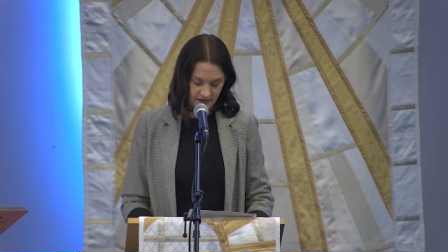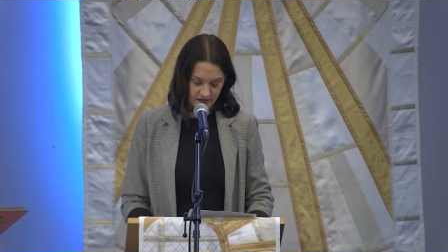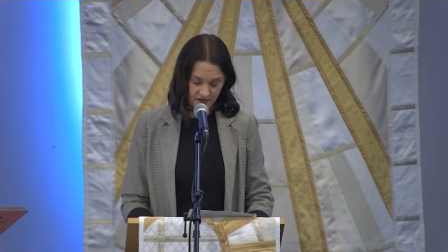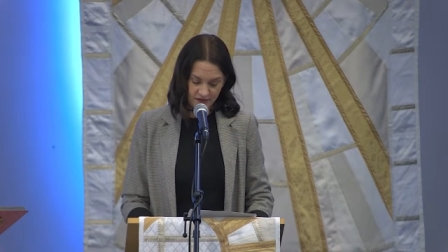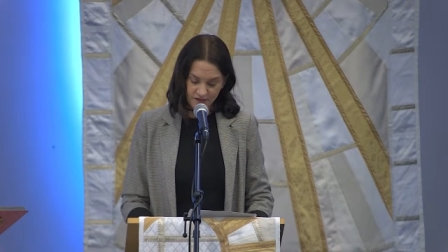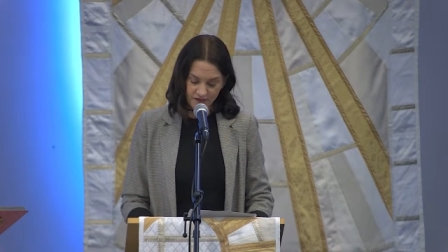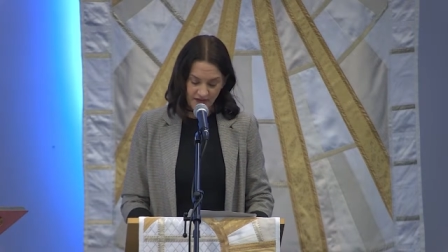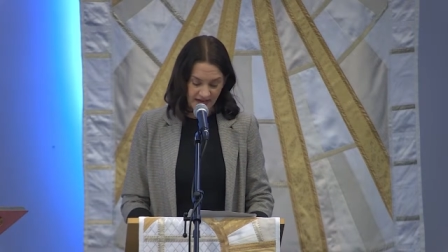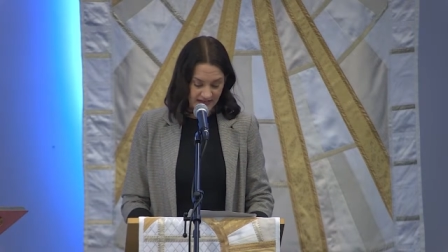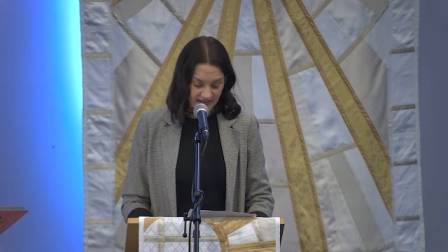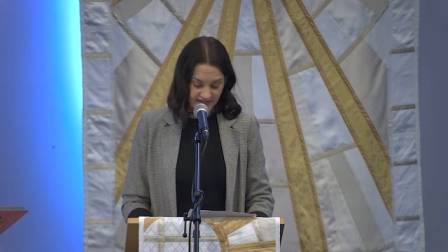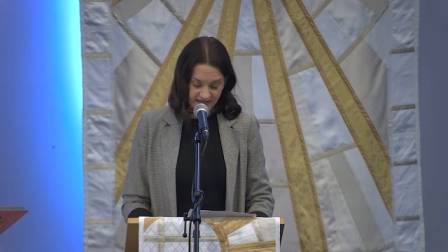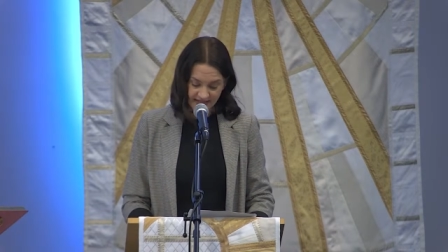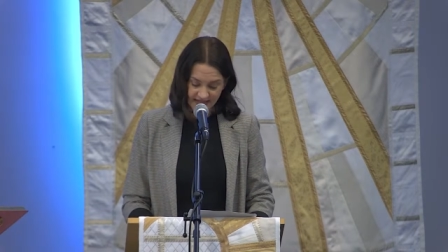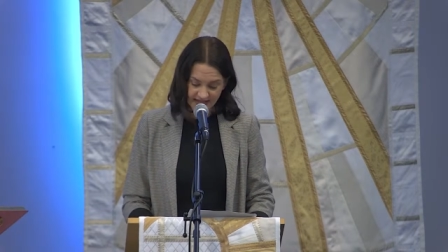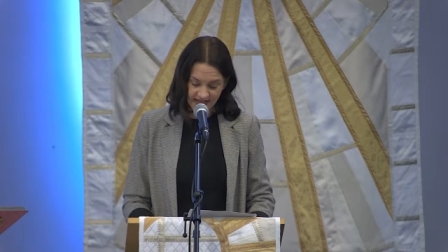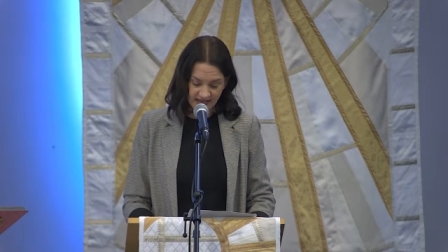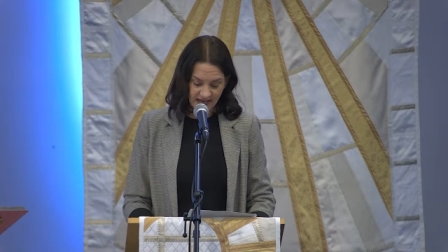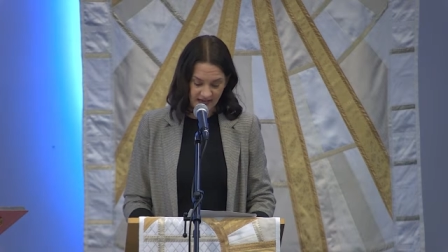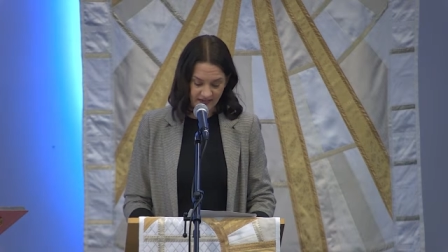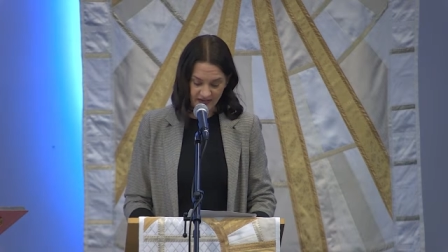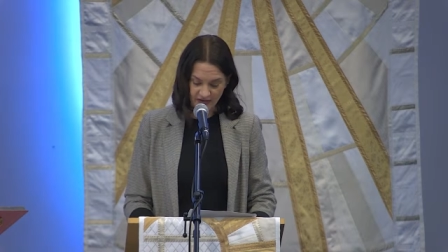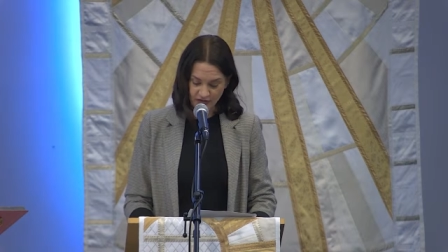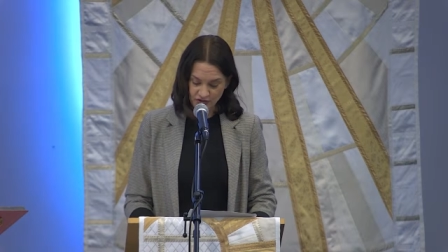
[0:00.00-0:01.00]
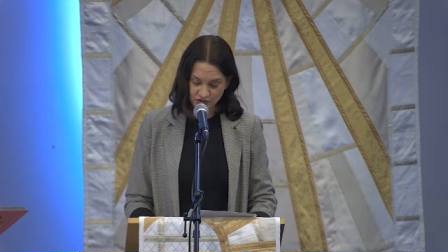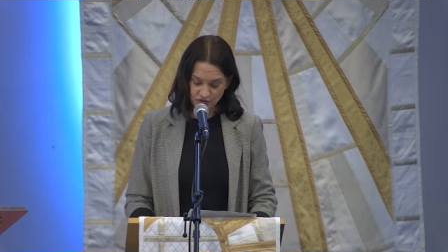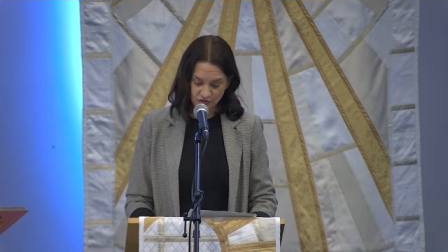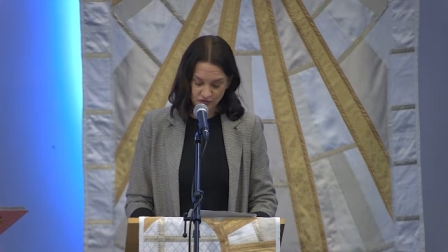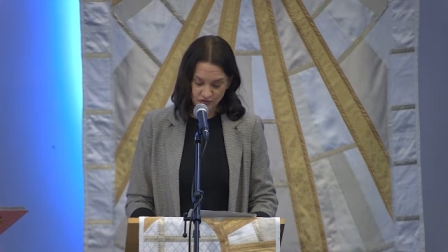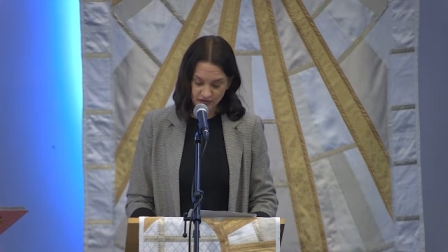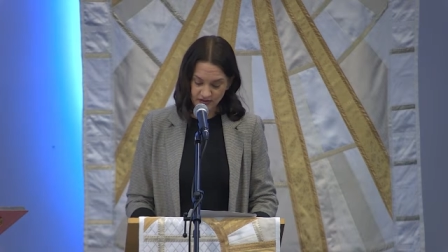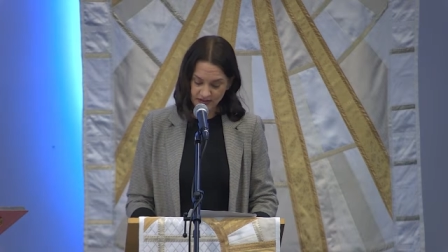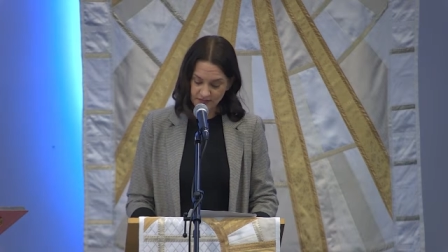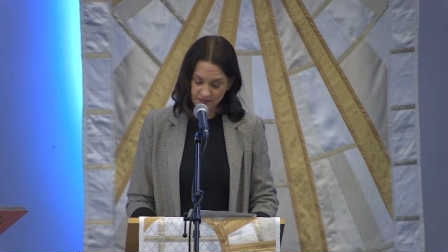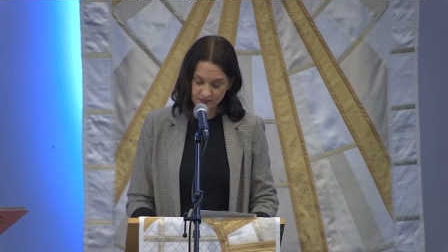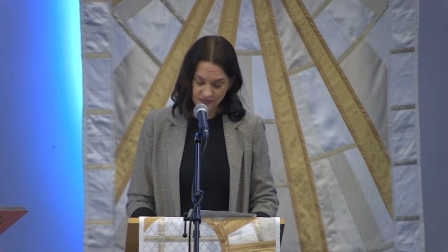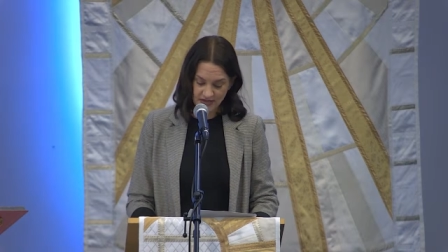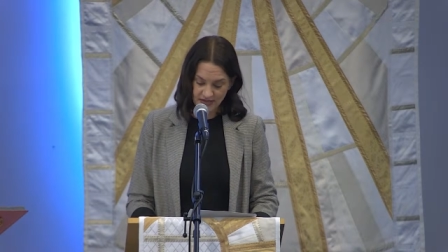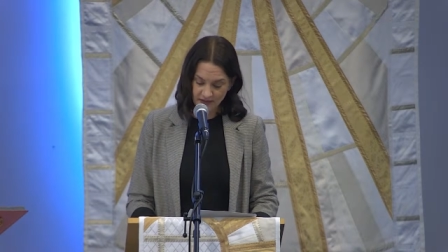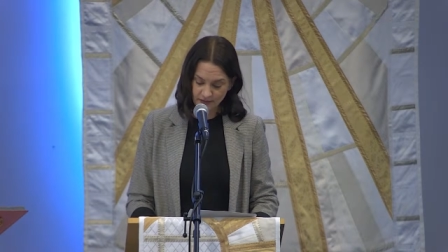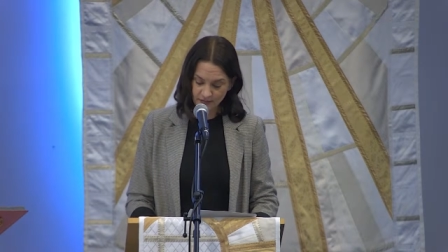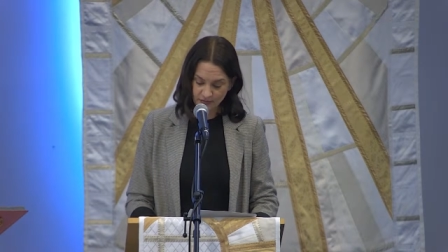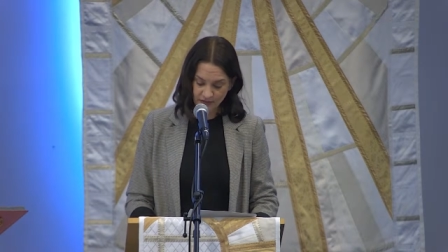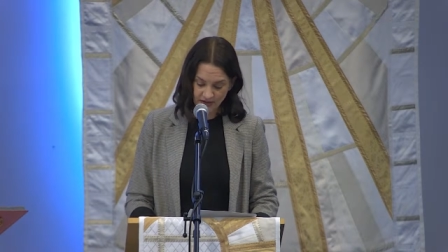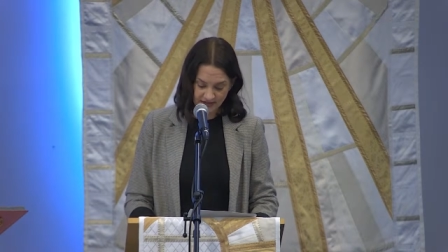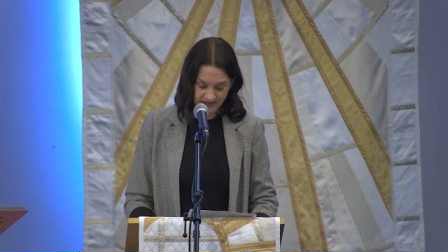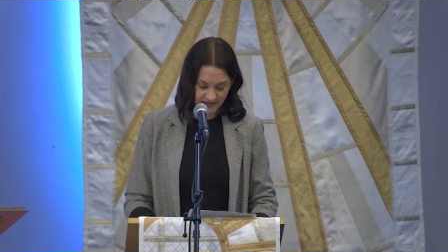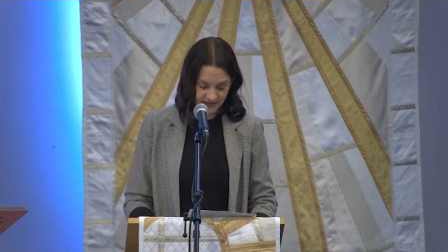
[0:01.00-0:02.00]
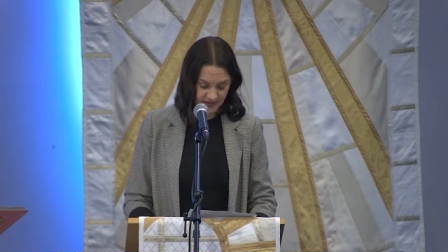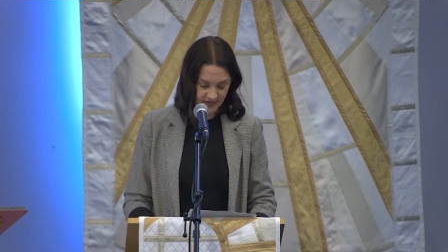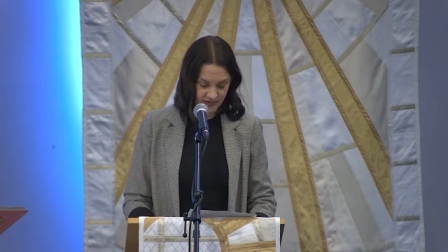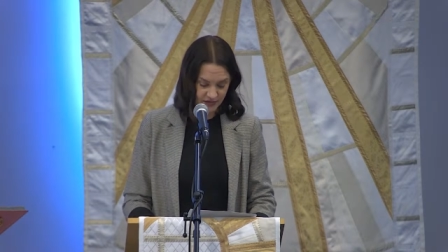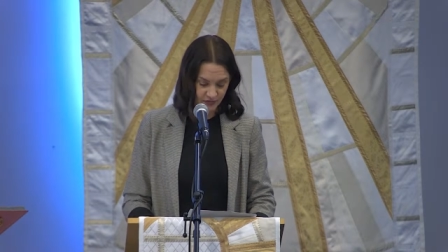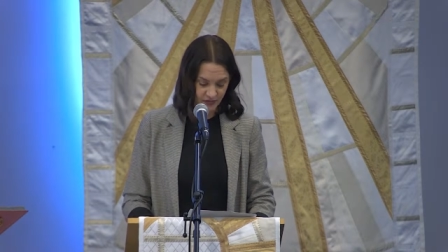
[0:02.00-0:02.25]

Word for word: Facing and then truly being present